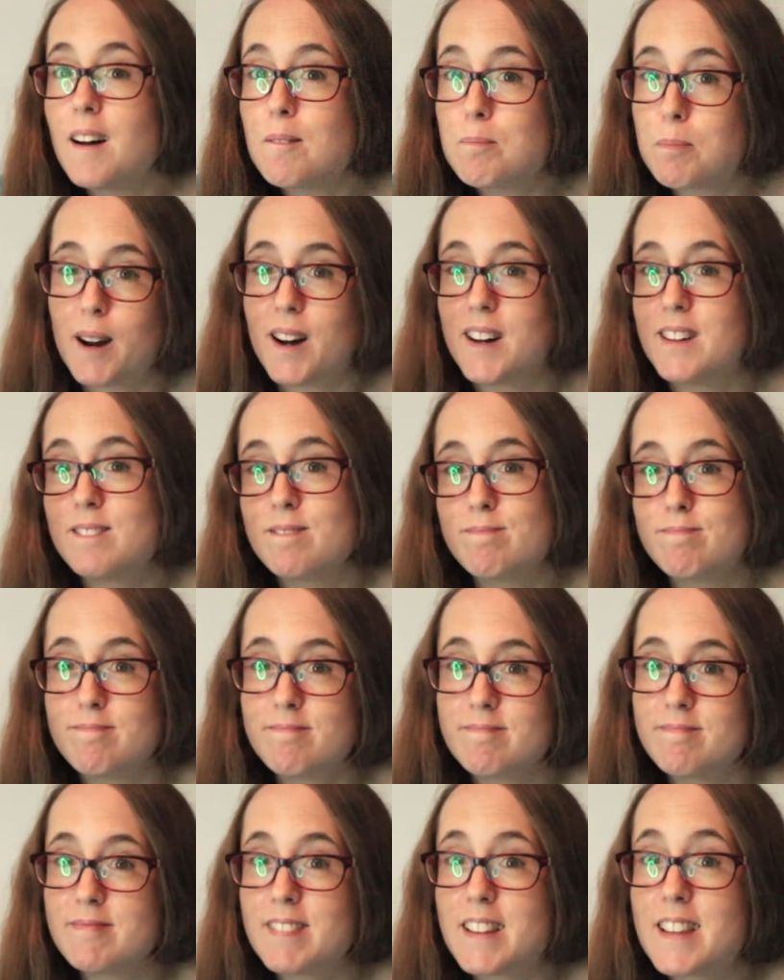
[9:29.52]
But
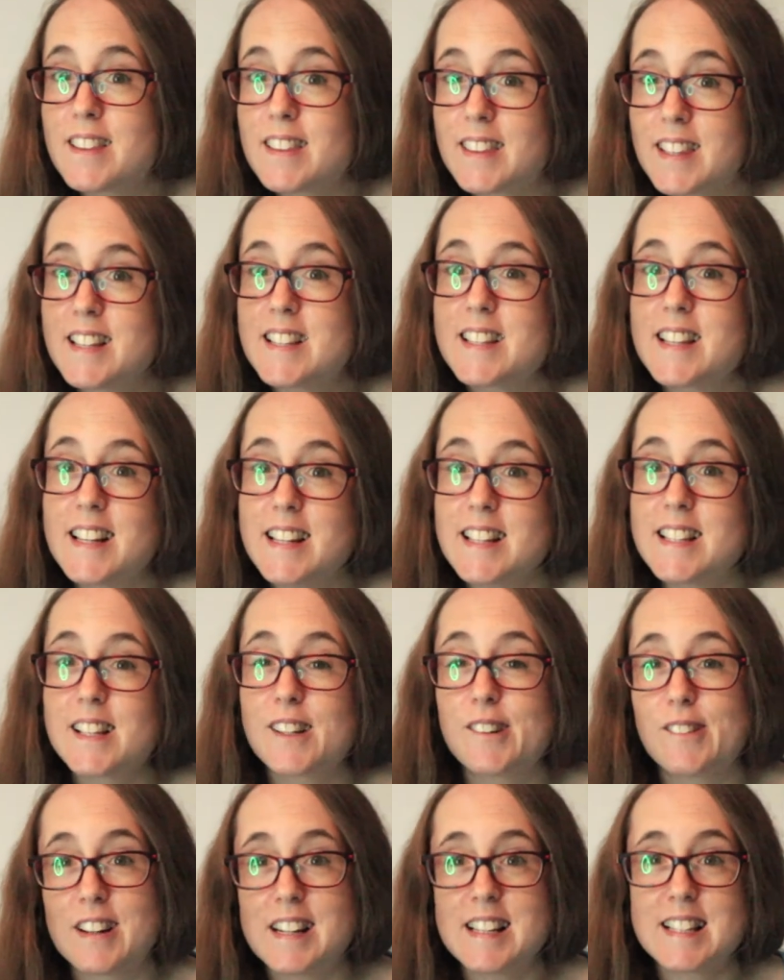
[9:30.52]
this is a
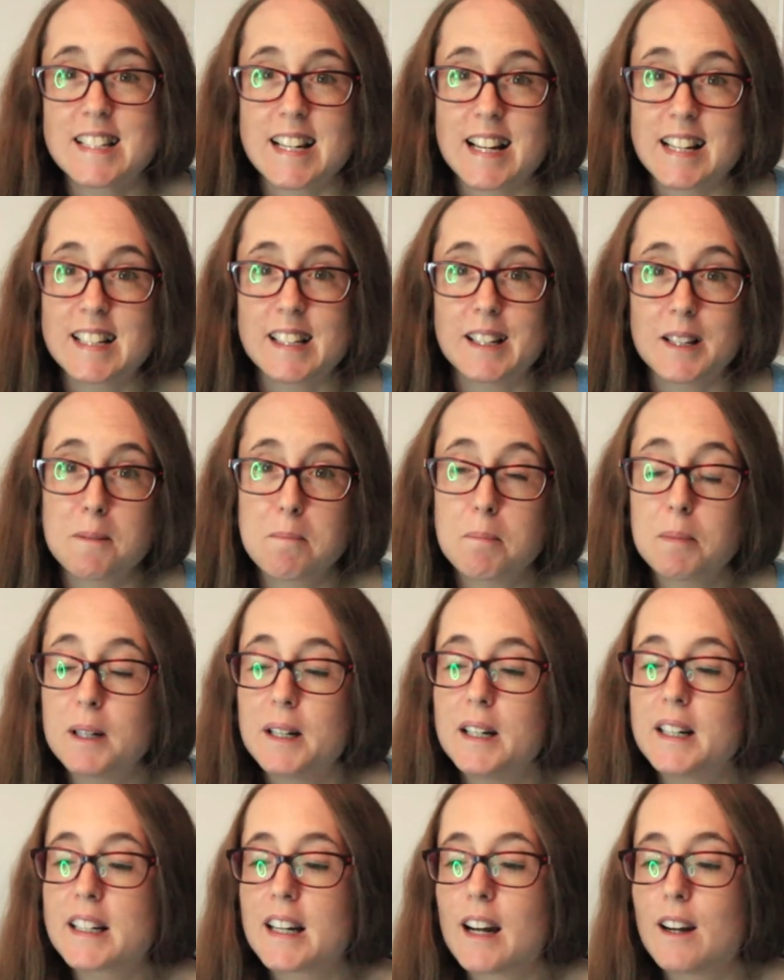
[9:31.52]
great standalone
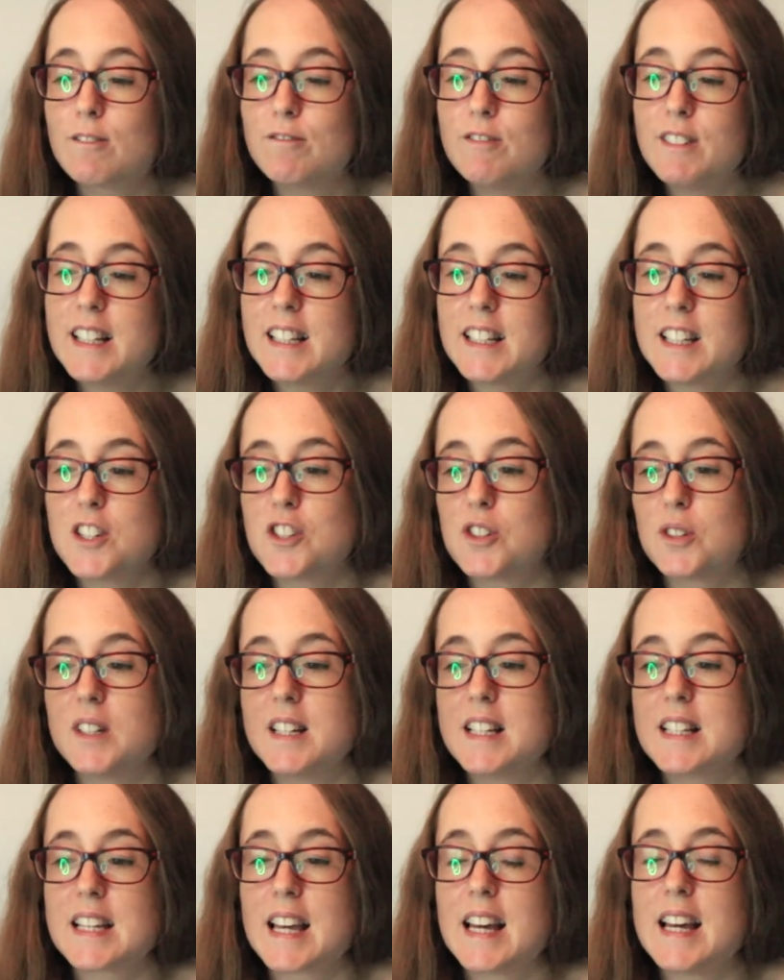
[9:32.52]
book. I really
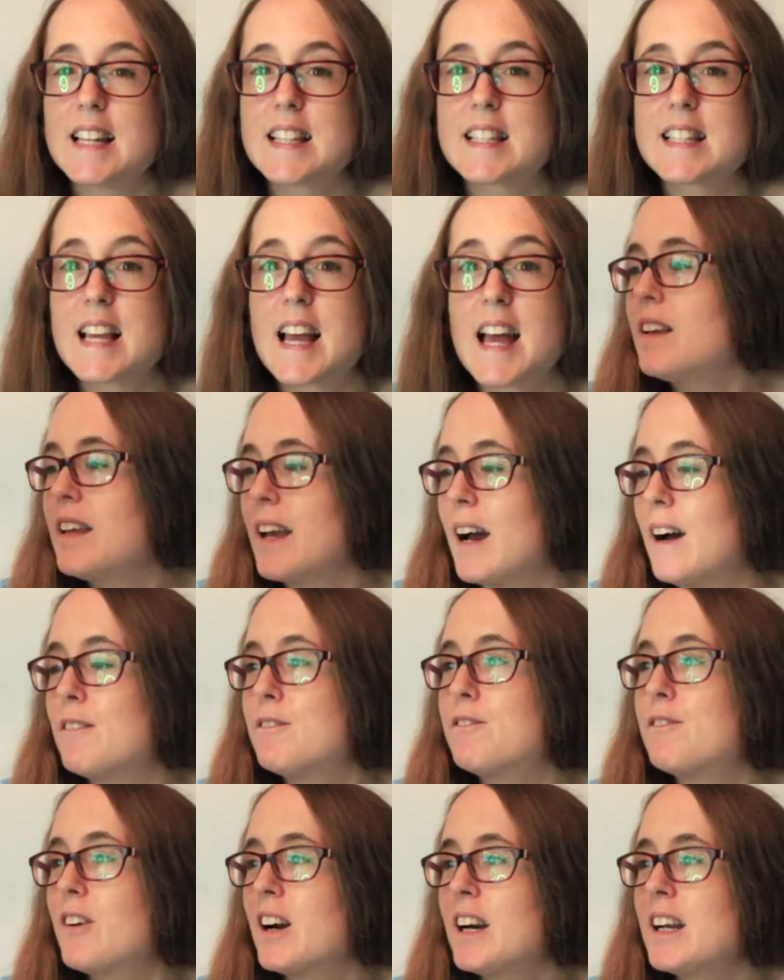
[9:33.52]
enjoyed it. Yeah,
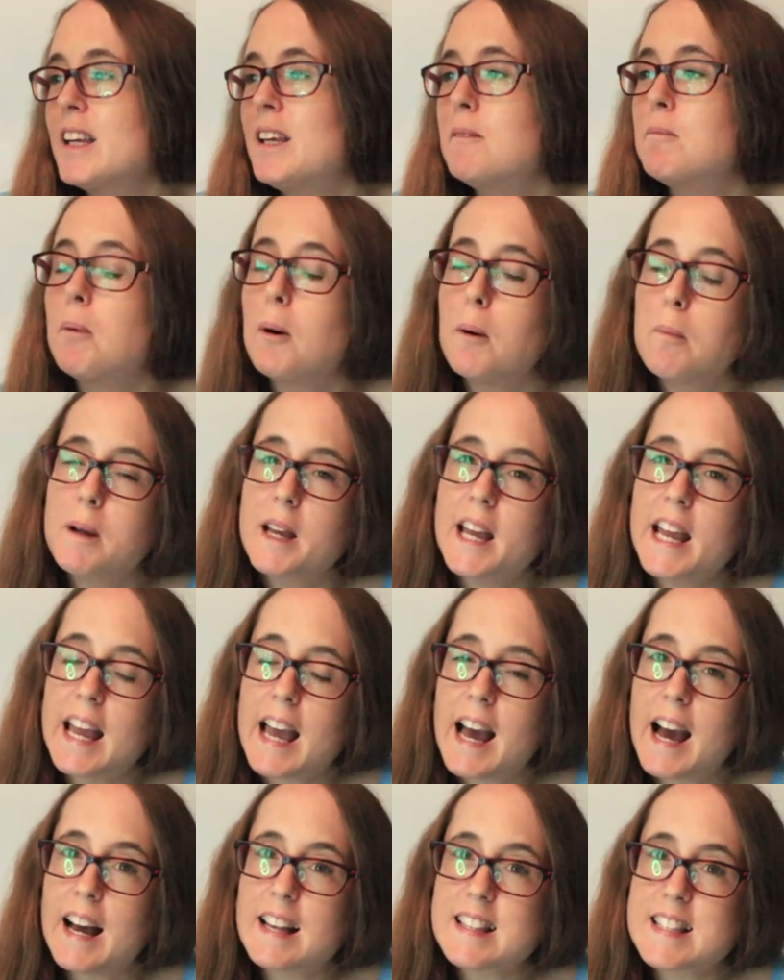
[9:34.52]
Frankie and
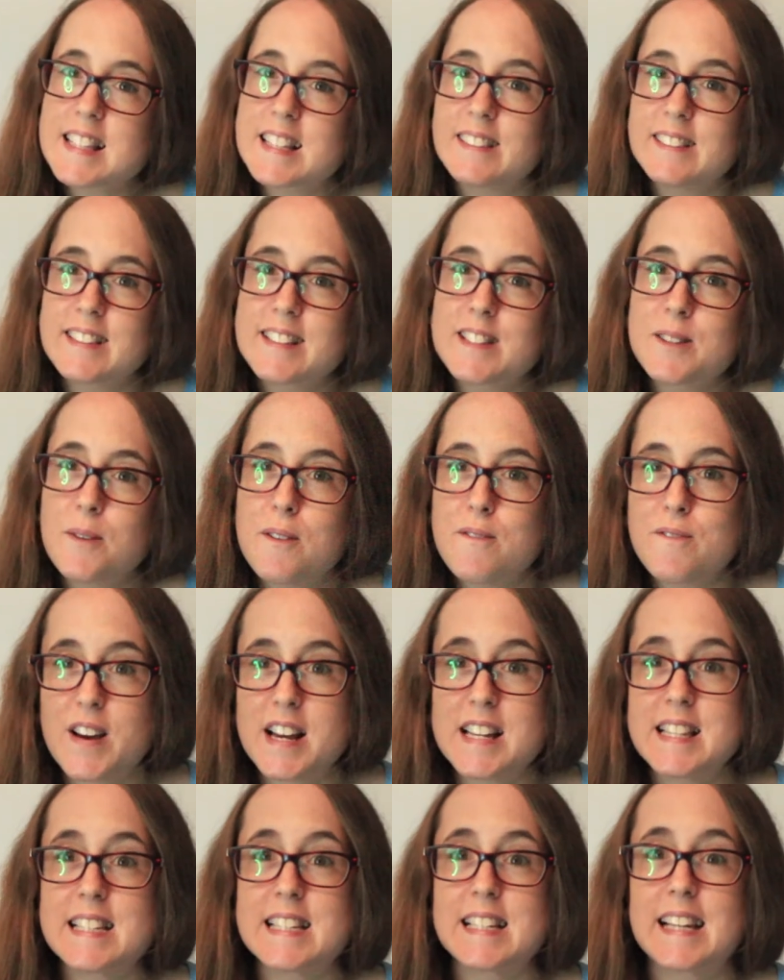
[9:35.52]
Bobby start to
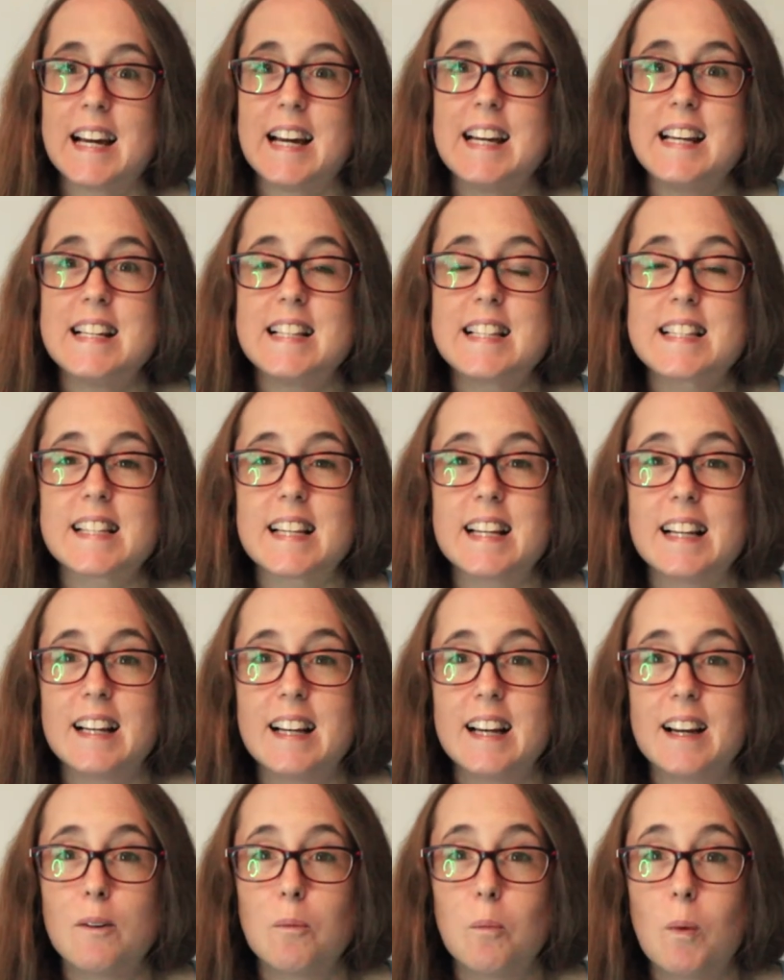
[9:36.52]
investigate
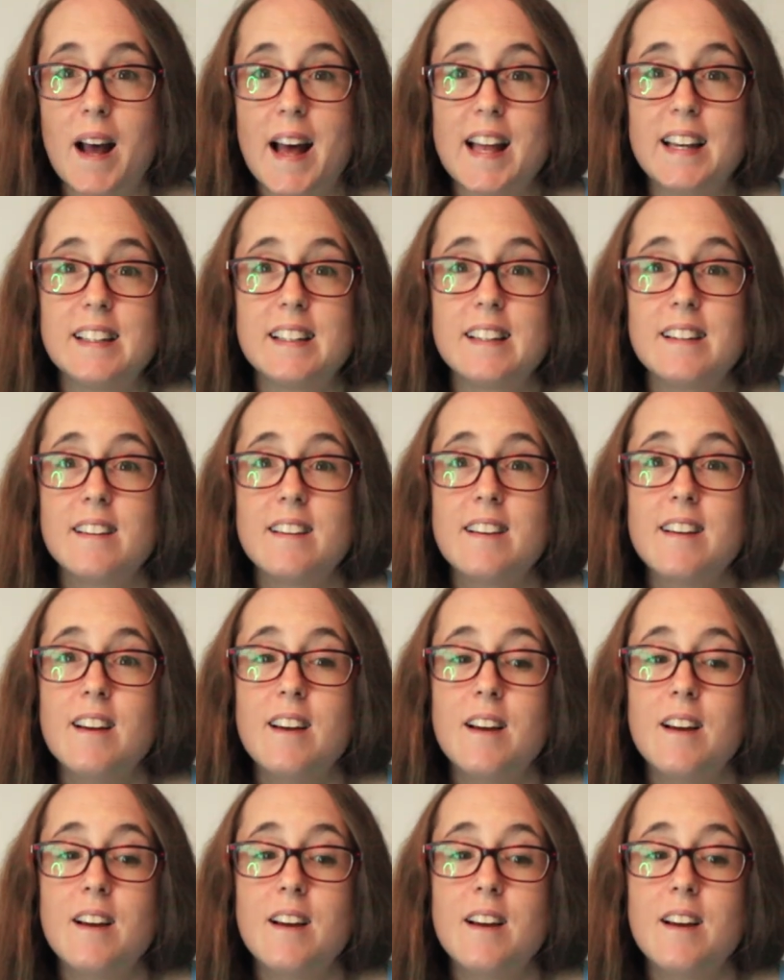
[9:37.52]
when